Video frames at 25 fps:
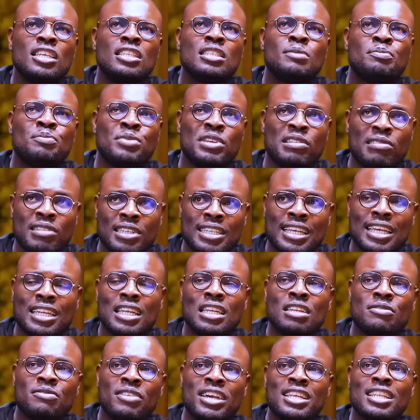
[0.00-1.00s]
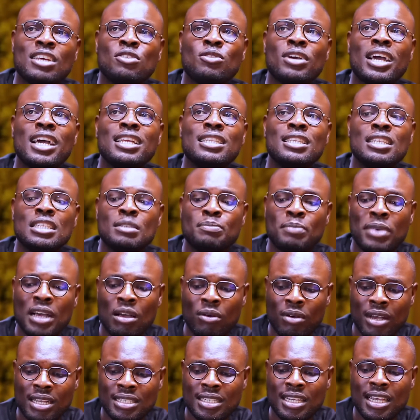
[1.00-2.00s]
His spirit identified that you had these
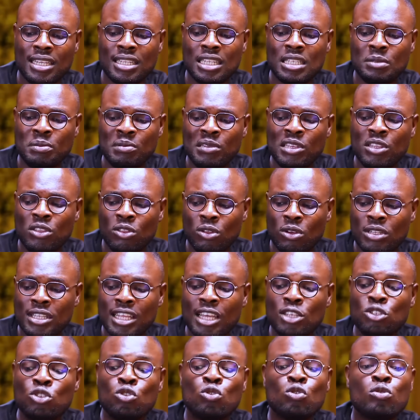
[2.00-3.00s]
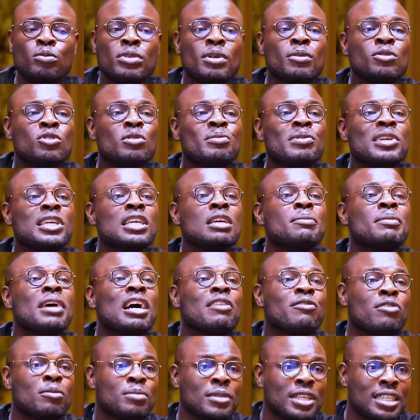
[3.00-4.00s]
powers, and his spirit thought that you could be able to bring
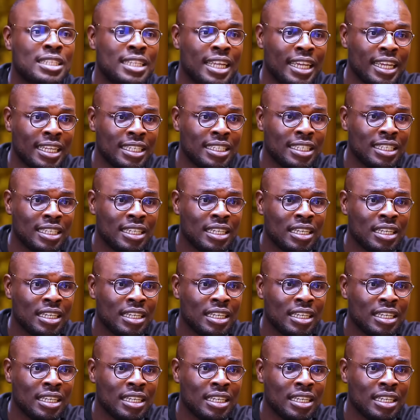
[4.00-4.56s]
it back from the dead.